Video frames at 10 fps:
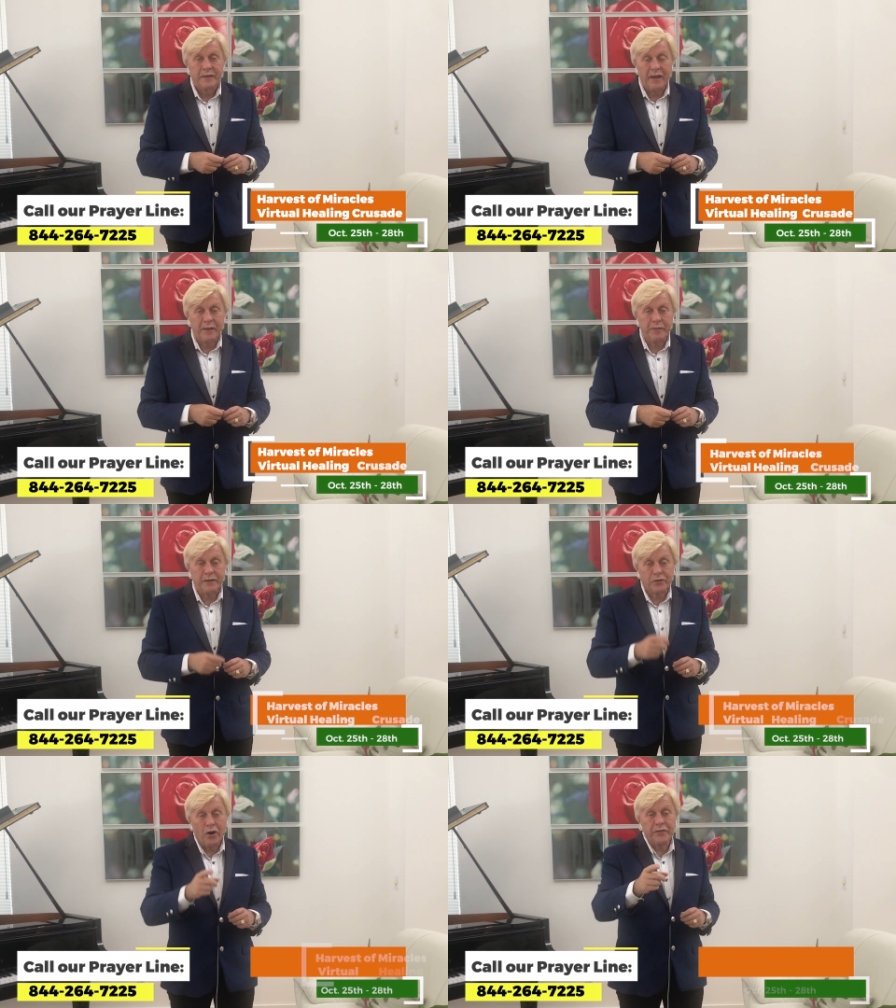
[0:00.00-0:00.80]

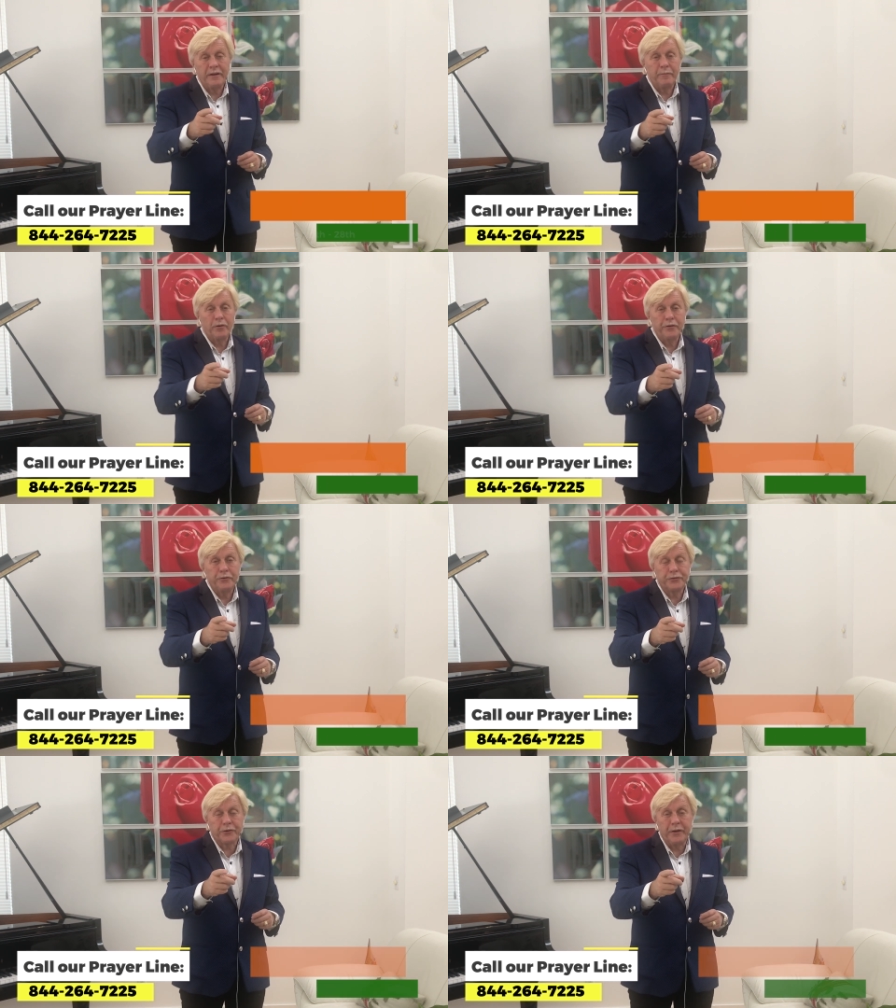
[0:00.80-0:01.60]
Amen. Call the number on
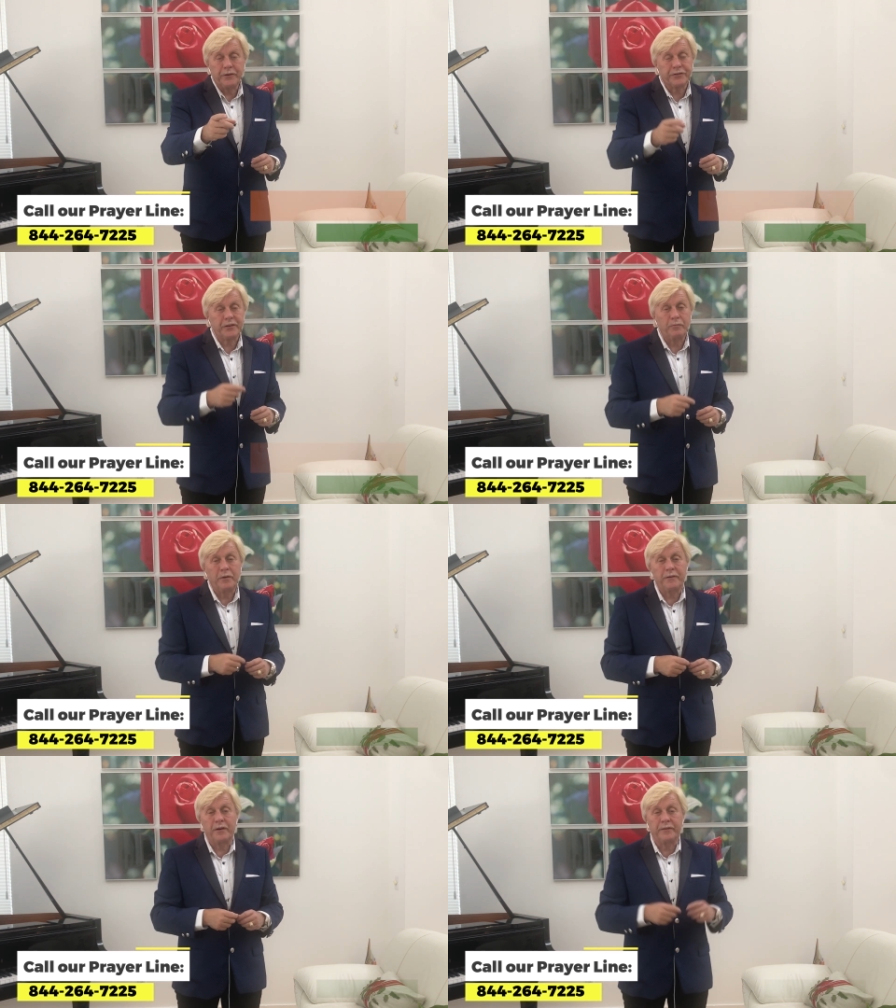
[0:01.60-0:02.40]
your screen. There's
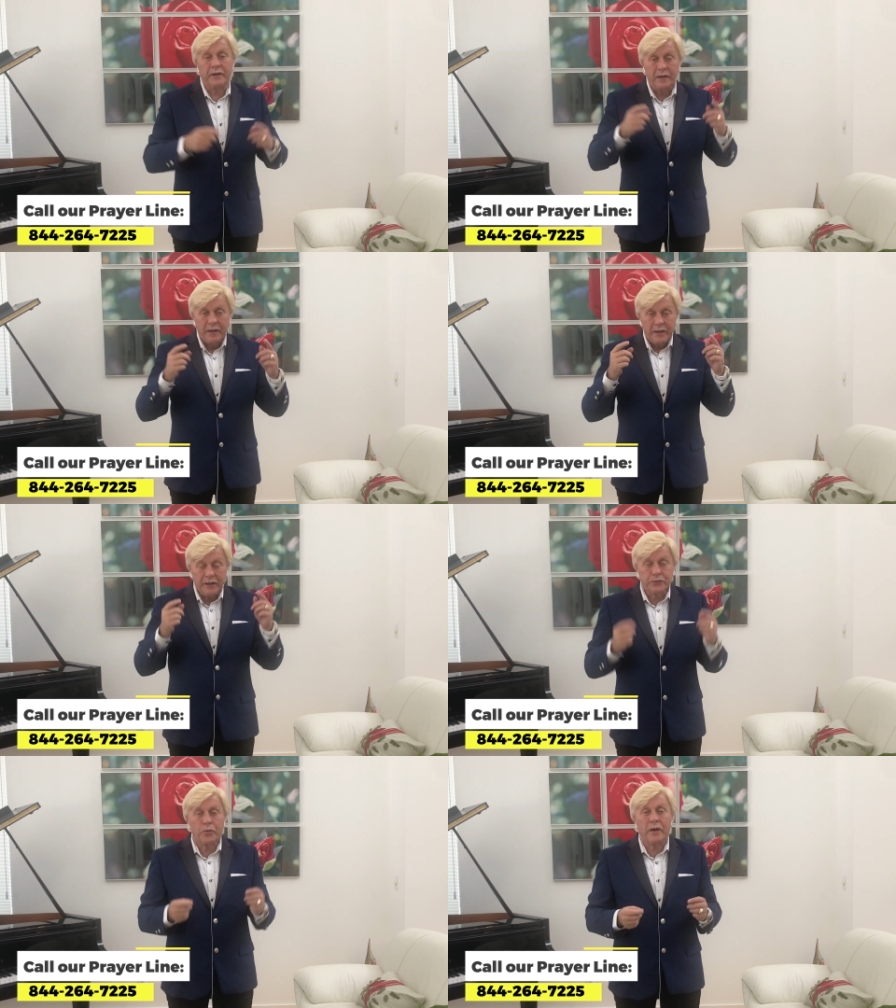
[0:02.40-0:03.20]
someone there that
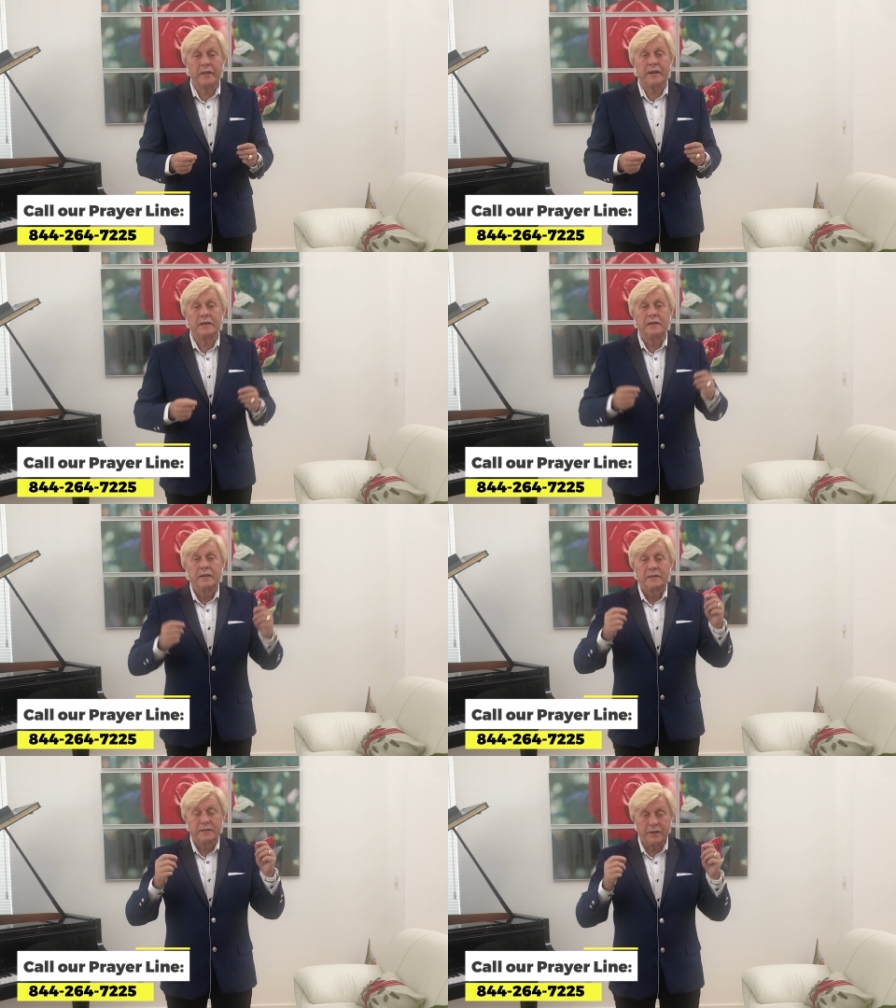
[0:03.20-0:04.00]
is willing,
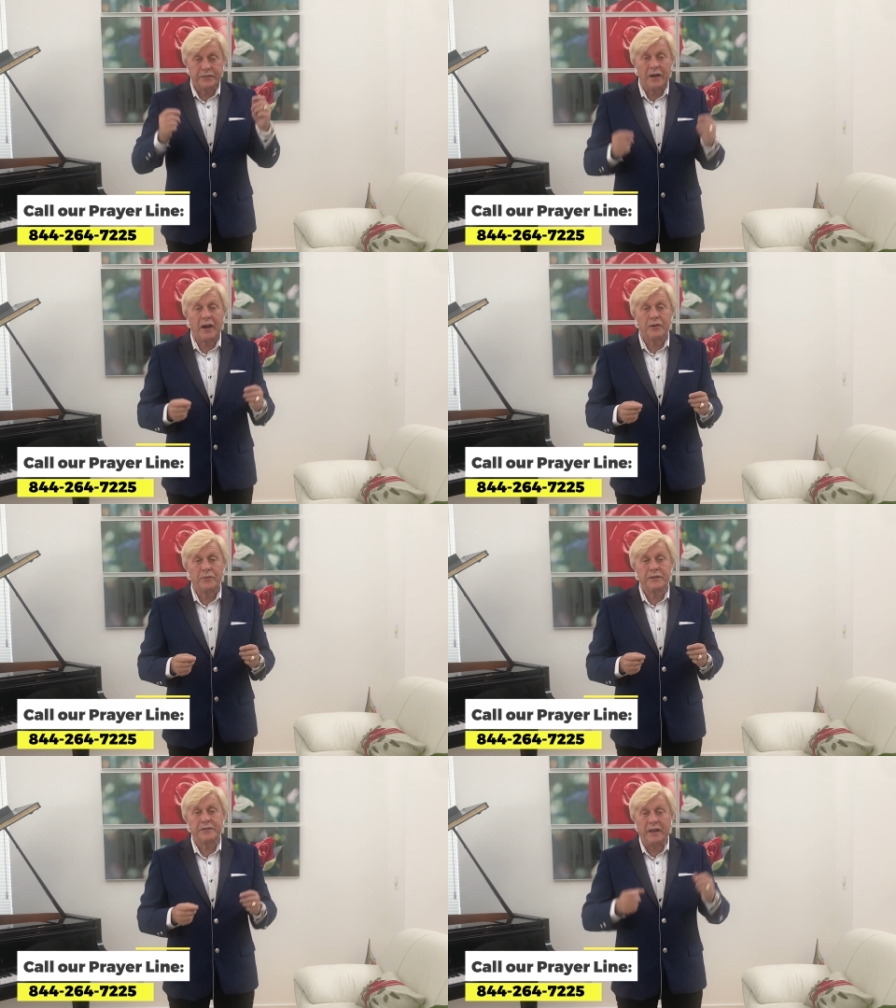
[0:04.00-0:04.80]

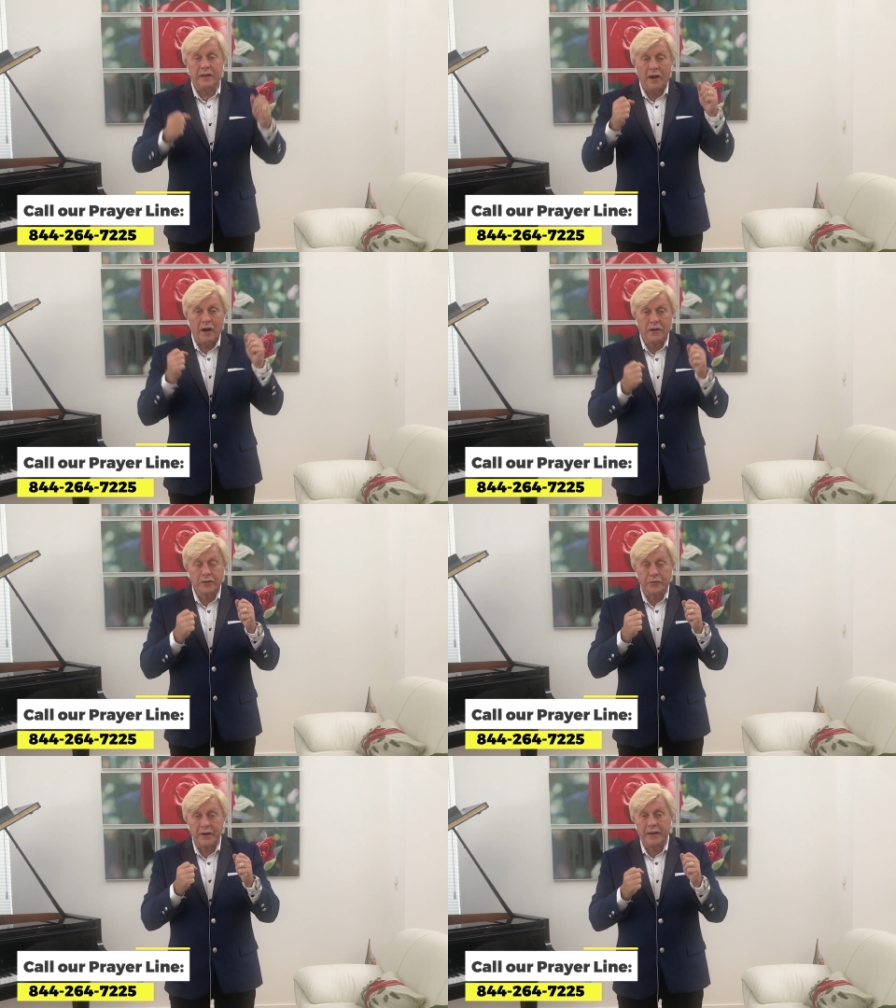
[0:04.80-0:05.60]
desirous, and
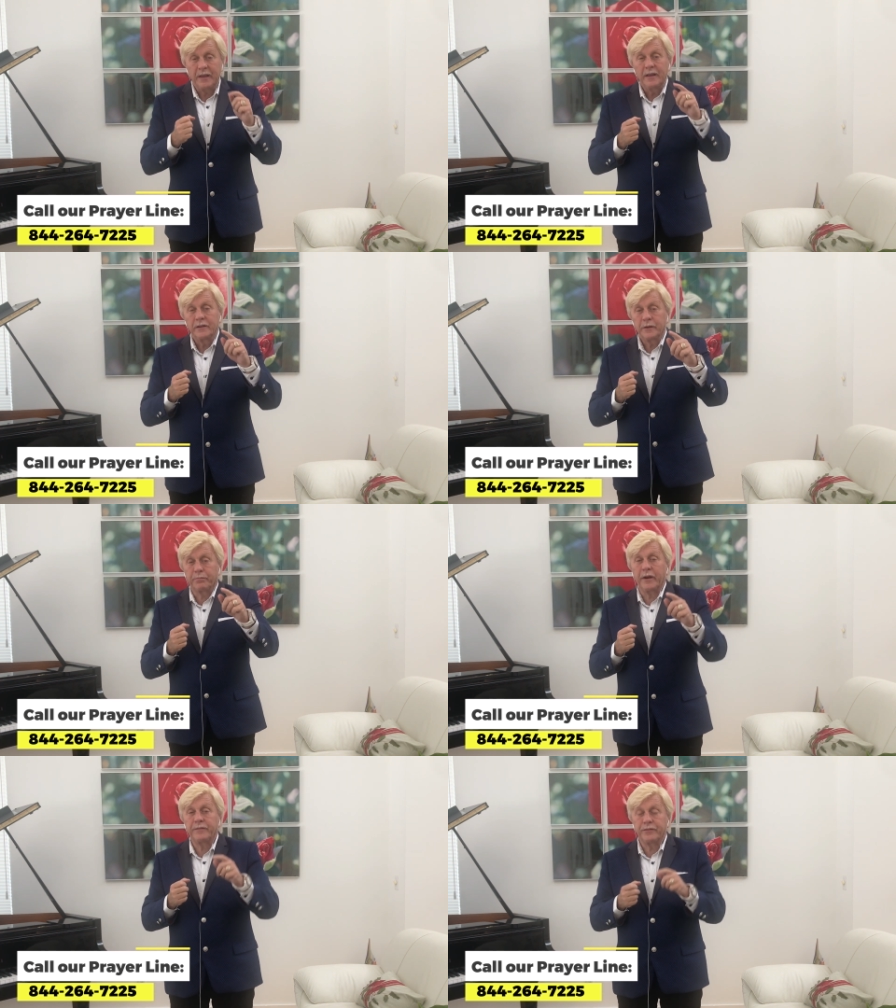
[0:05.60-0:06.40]
hungry to
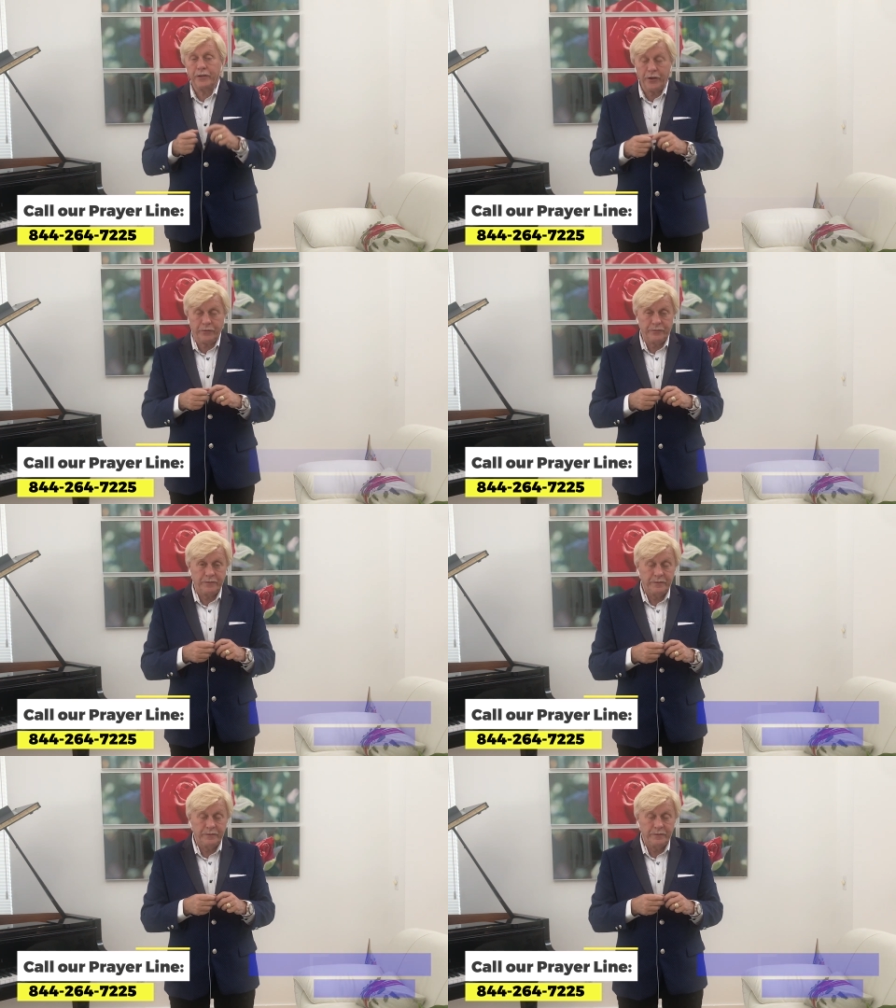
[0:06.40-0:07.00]
pray for you.